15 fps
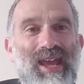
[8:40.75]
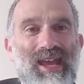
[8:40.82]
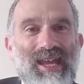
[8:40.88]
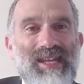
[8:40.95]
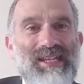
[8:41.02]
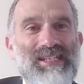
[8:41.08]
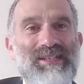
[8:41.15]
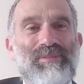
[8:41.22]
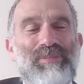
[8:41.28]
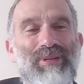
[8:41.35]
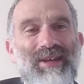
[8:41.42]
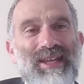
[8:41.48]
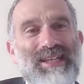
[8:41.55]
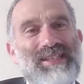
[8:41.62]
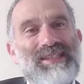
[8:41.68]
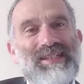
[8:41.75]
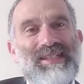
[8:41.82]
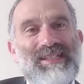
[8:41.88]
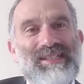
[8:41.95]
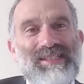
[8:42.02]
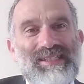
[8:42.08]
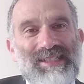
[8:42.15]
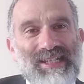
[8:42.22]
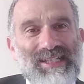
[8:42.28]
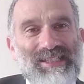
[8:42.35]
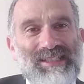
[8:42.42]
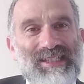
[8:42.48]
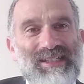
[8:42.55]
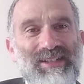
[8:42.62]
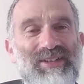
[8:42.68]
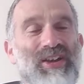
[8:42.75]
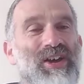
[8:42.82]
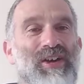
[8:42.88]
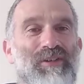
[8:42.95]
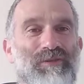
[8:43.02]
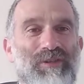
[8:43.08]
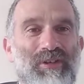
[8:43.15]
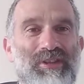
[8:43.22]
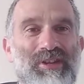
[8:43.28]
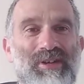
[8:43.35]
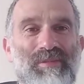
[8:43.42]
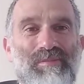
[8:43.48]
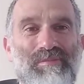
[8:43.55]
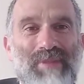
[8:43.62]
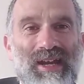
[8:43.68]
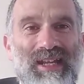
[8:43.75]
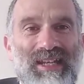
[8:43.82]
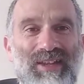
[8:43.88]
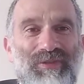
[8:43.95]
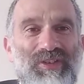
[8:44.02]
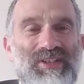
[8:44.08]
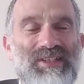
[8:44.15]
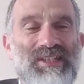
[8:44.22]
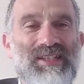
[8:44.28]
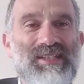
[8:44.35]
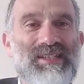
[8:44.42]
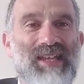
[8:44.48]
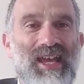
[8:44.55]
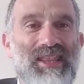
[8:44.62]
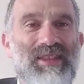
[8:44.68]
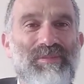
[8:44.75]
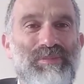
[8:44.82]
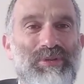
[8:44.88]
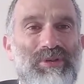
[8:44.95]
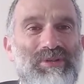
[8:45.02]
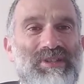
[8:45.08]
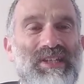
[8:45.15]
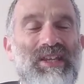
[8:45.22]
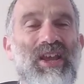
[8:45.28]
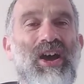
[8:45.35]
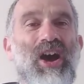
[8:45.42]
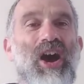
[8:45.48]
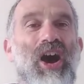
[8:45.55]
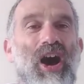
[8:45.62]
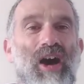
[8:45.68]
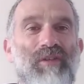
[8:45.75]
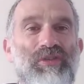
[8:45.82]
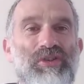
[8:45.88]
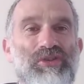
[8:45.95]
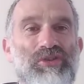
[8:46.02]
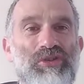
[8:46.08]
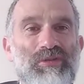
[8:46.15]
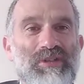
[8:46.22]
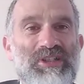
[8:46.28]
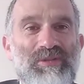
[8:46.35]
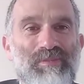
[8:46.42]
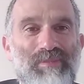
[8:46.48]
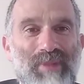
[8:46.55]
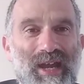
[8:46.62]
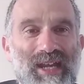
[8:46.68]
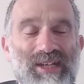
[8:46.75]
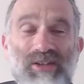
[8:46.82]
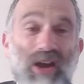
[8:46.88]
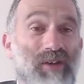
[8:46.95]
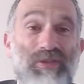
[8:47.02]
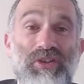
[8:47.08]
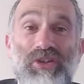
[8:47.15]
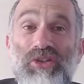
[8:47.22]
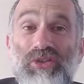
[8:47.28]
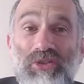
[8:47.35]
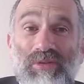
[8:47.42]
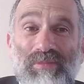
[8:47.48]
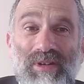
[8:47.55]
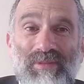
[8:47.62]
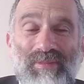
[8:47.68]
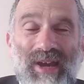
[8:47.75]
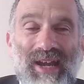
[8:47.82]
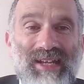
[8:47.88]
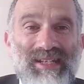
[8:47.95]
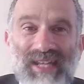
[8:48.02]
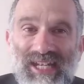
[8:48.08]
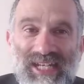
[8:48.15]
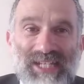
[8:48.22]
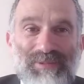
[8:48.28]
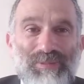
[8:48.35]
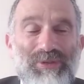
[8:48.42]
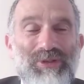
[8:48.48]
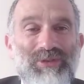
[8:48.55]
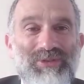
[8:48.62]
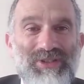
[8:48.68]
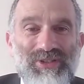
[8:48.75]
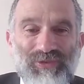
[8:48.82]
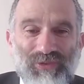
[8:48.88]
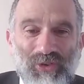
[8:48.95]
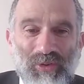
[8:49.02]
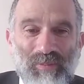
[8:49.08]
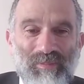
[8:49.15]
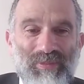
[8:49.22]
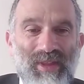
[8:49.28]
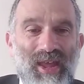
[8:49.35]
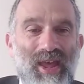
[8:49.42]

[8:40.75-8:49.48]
It is a place that is distant from the magnificence and the beauty of the Jewish mind, of the human mind in its purest form,